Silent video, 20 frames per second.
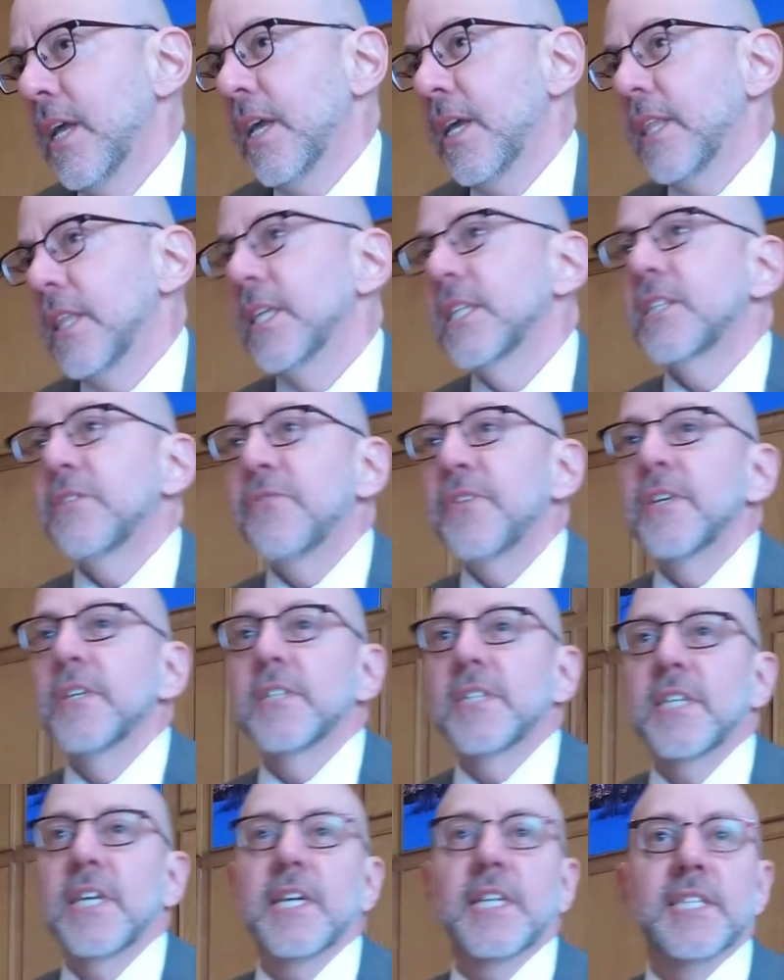This feels
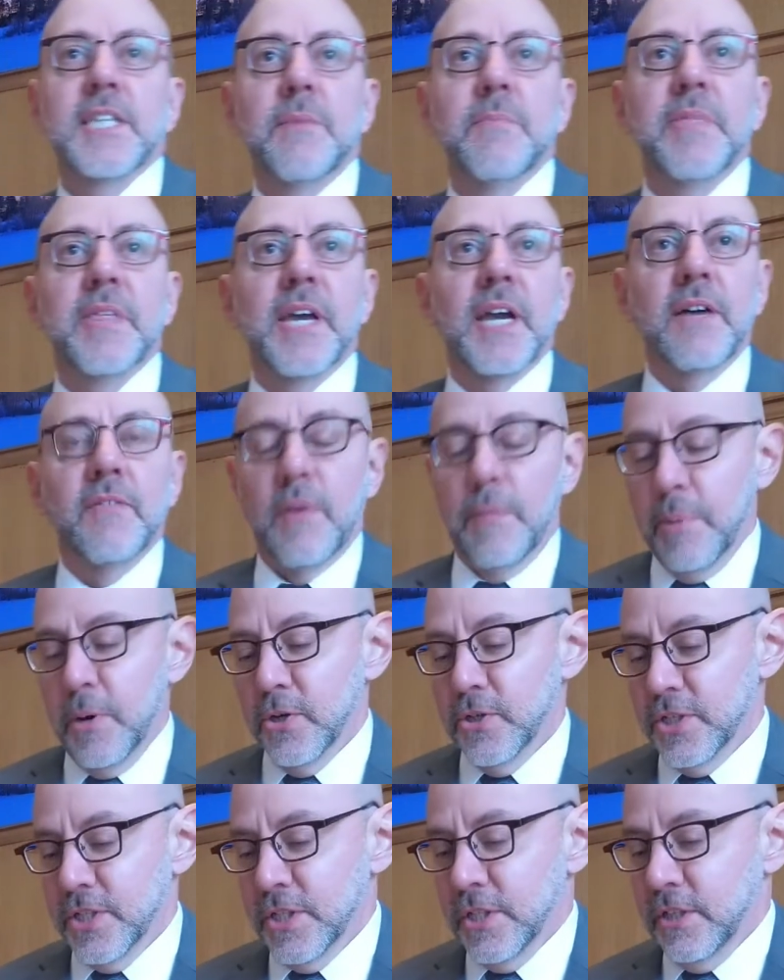like something of a
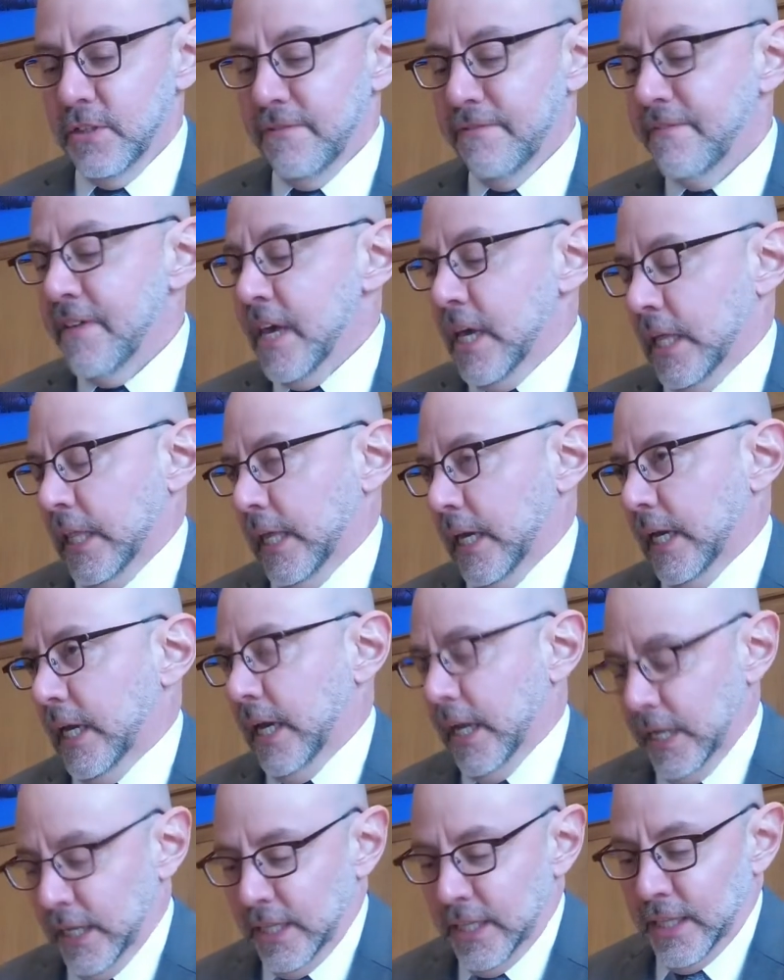personal
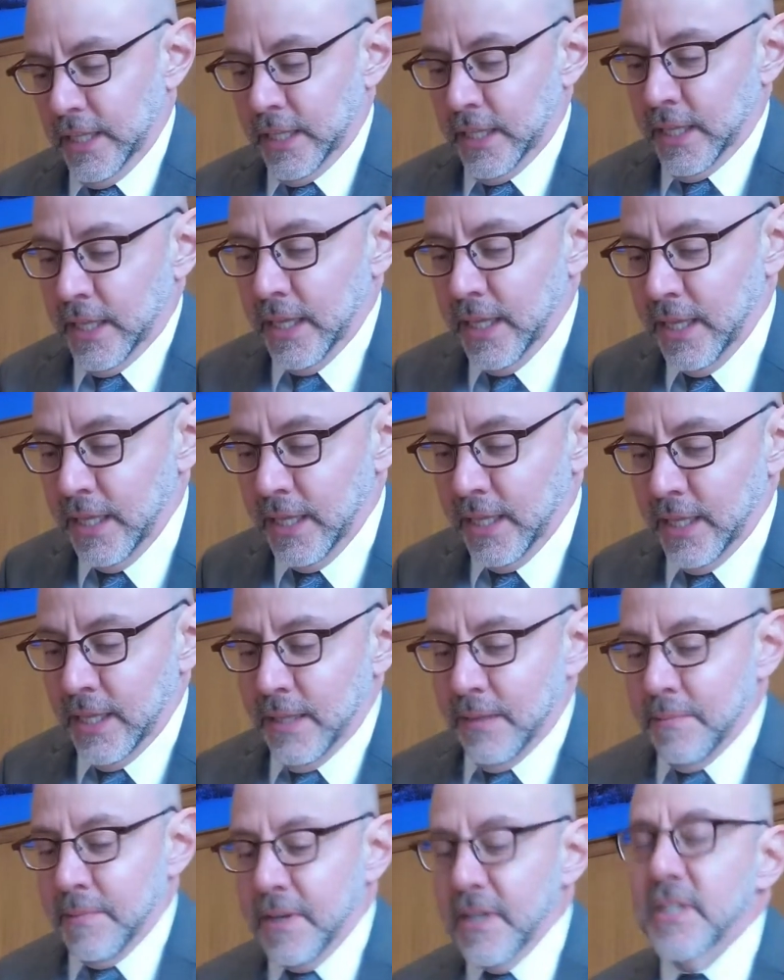failing,
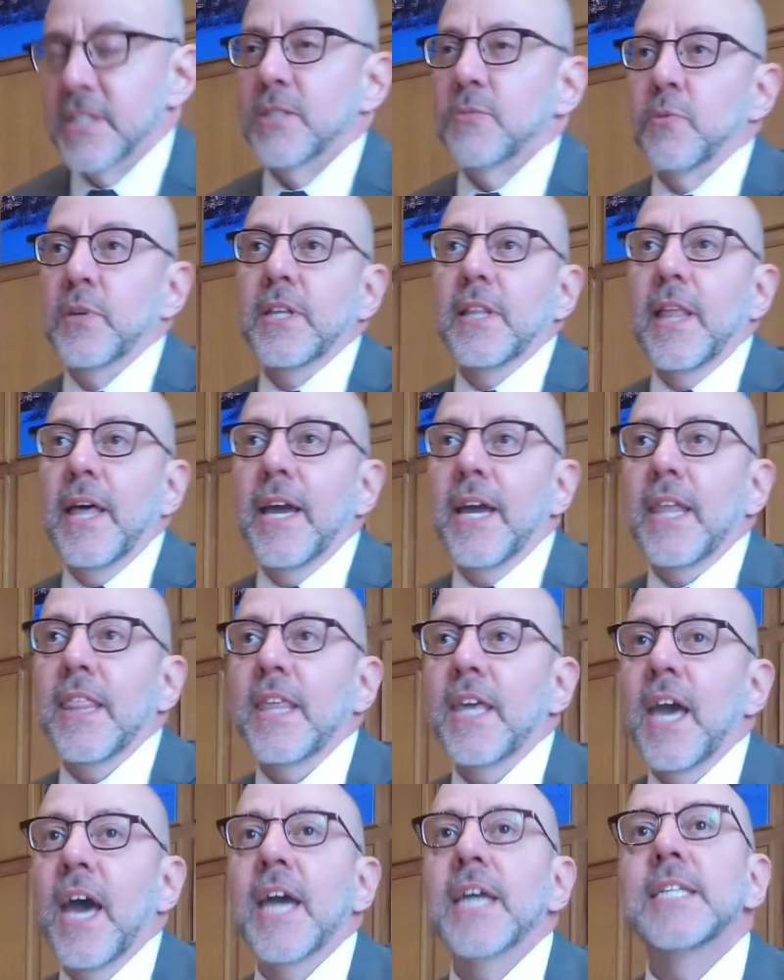because we like
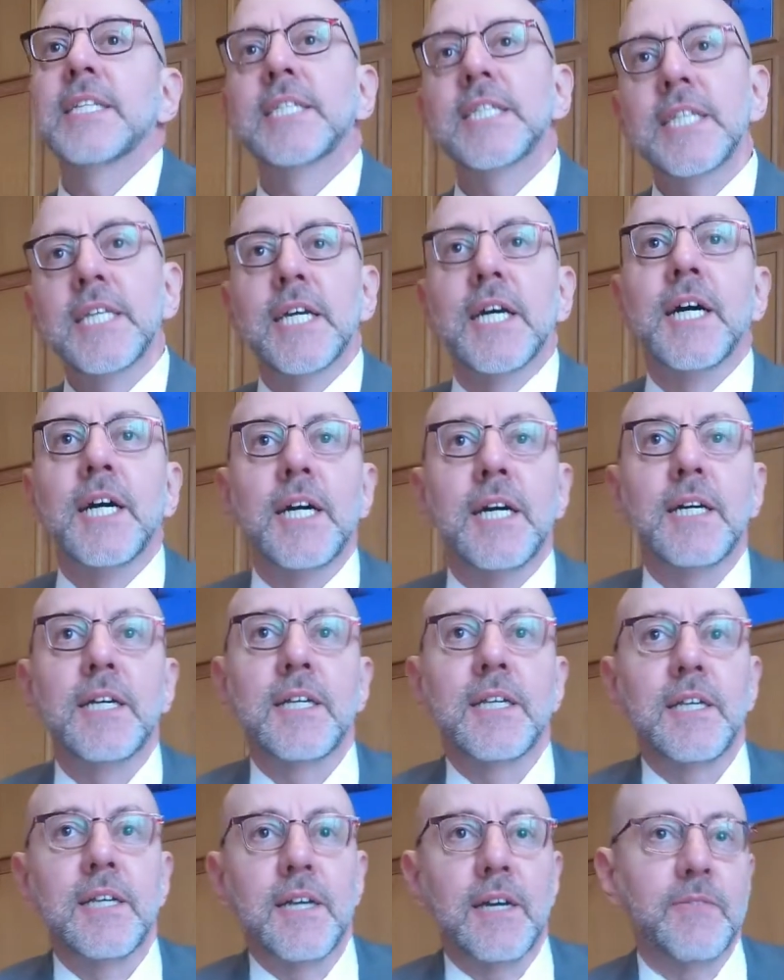the idea
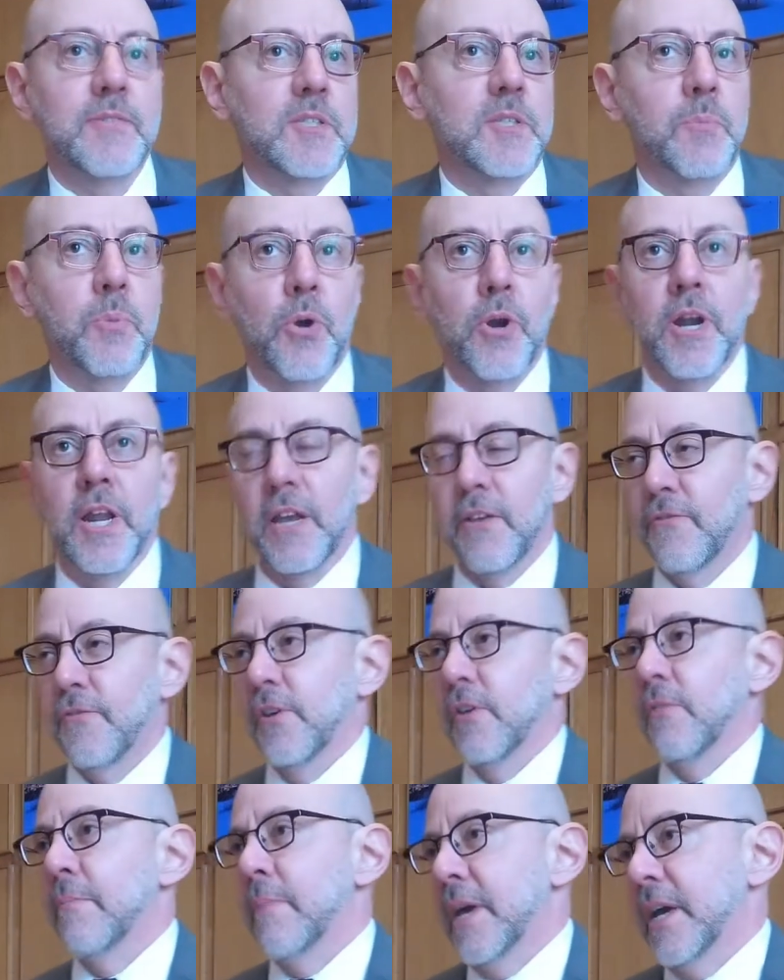of supporting
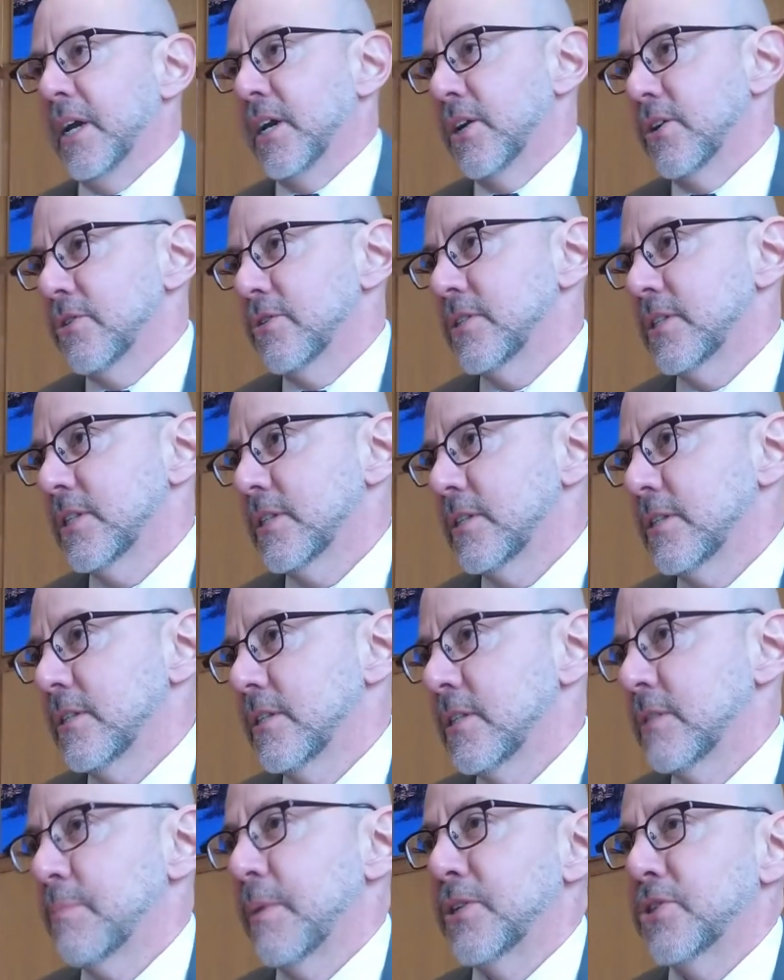filmmakers,
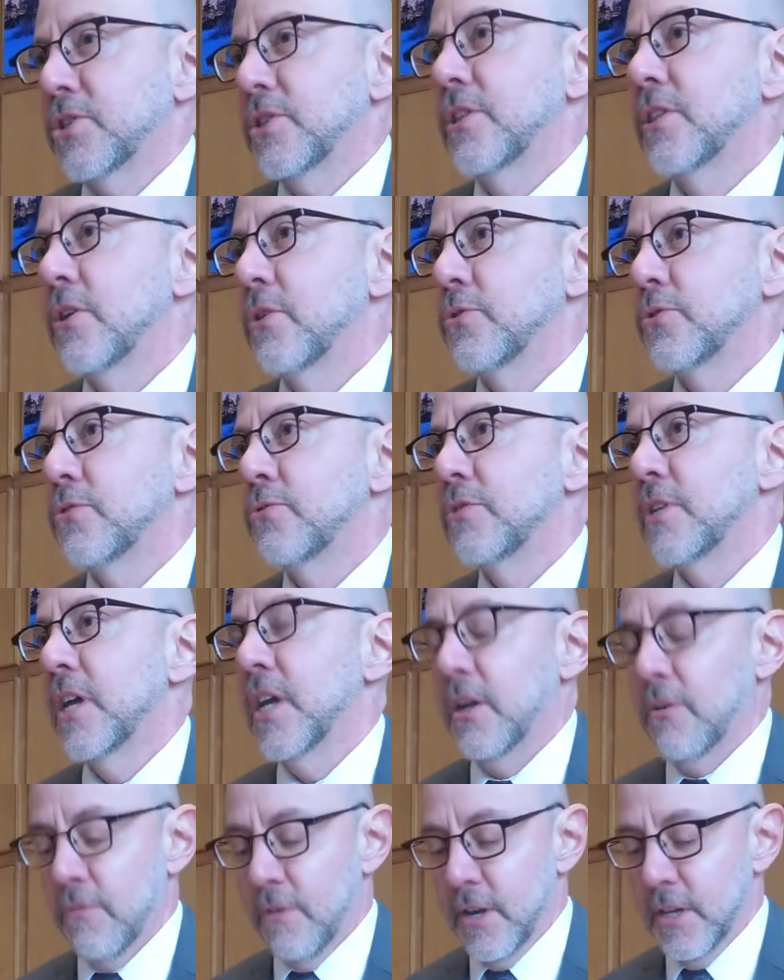especially those who
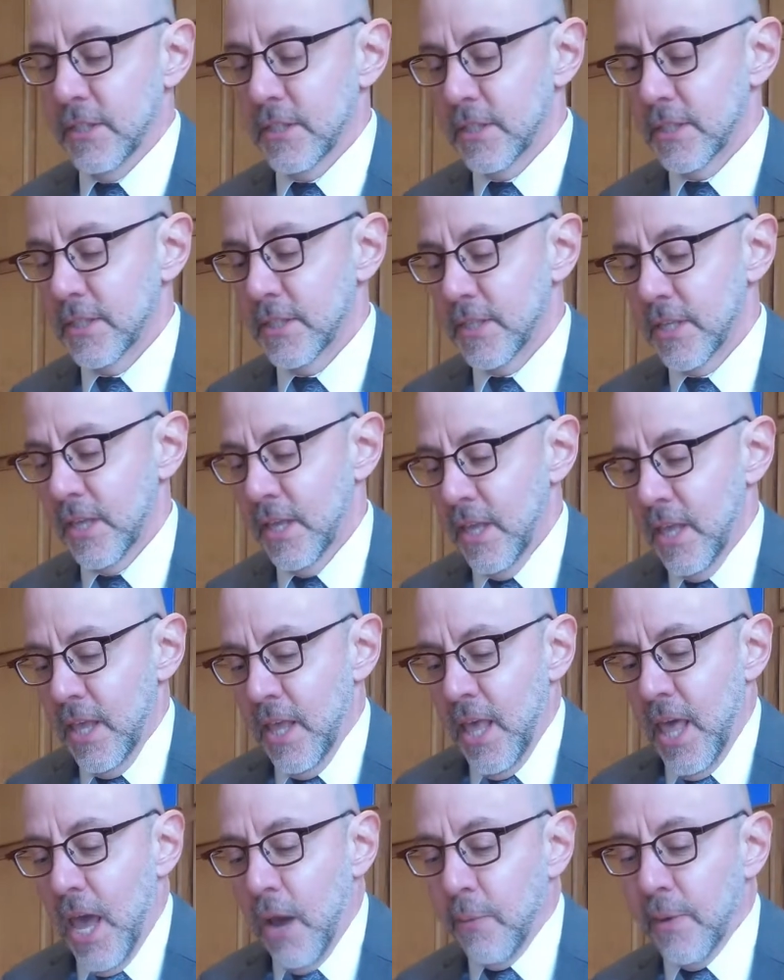take risks,
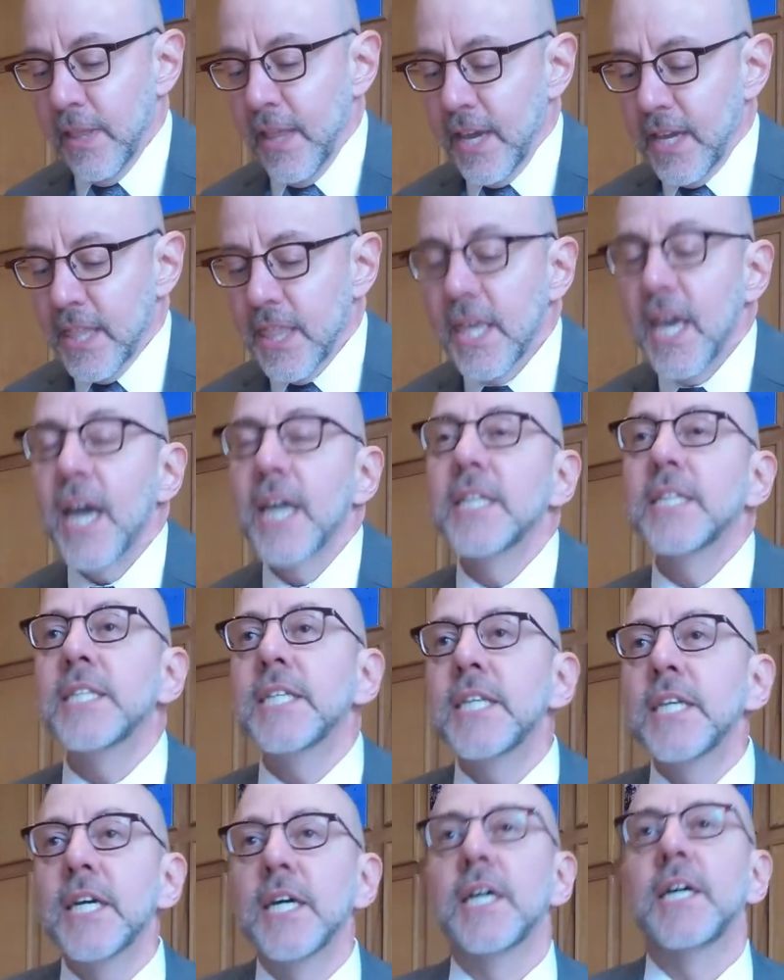and we like the
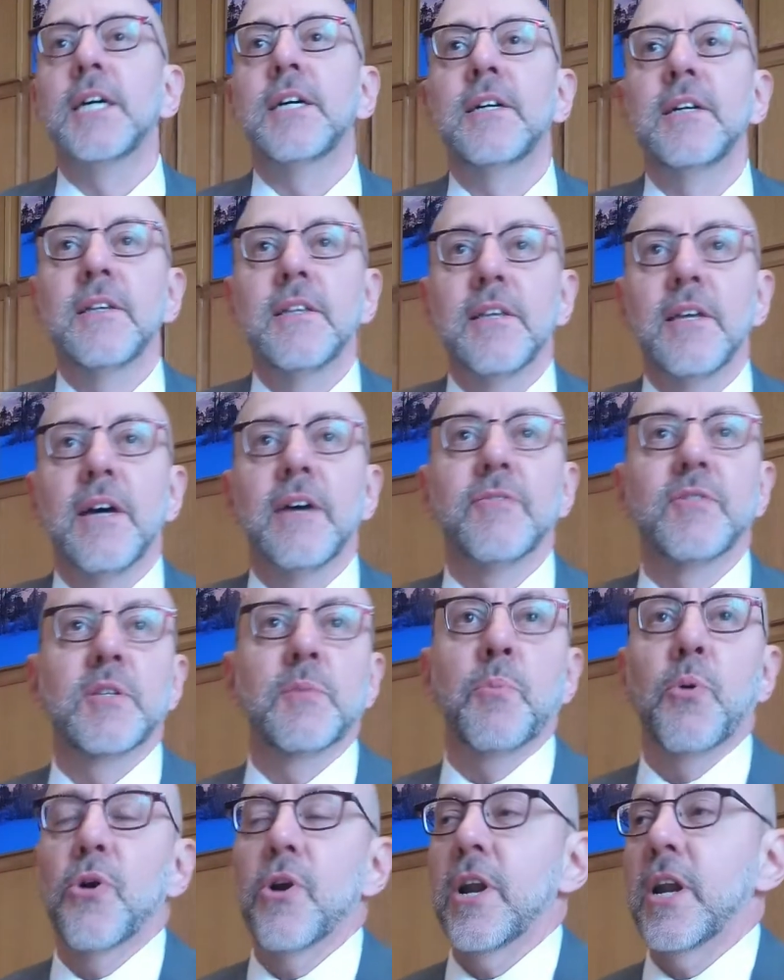idea of
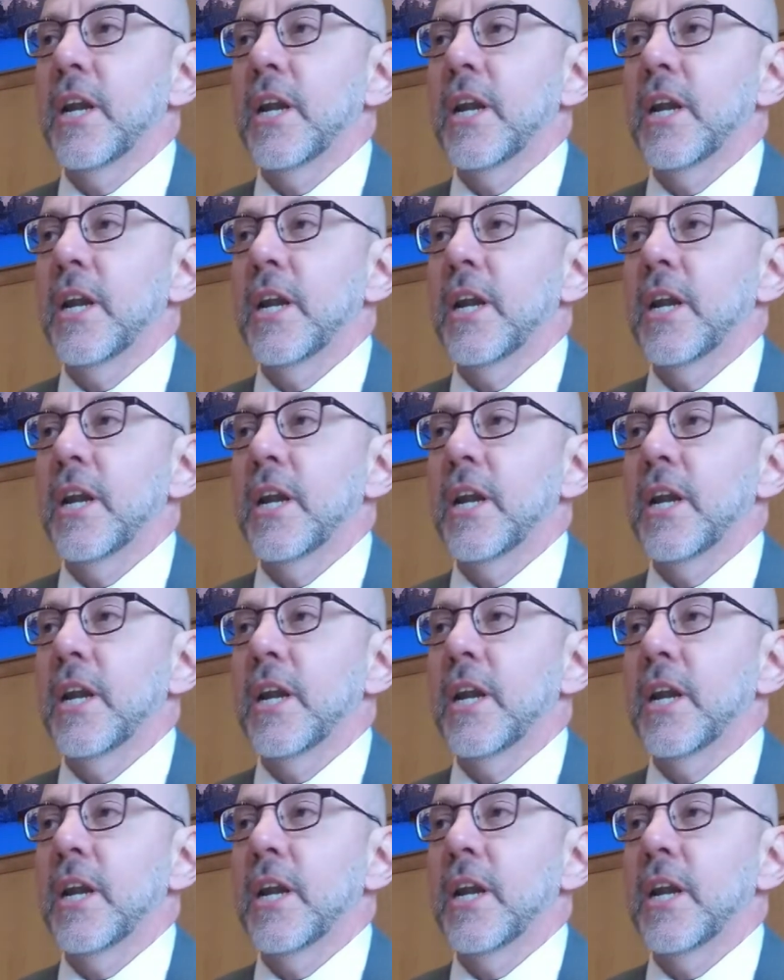supporting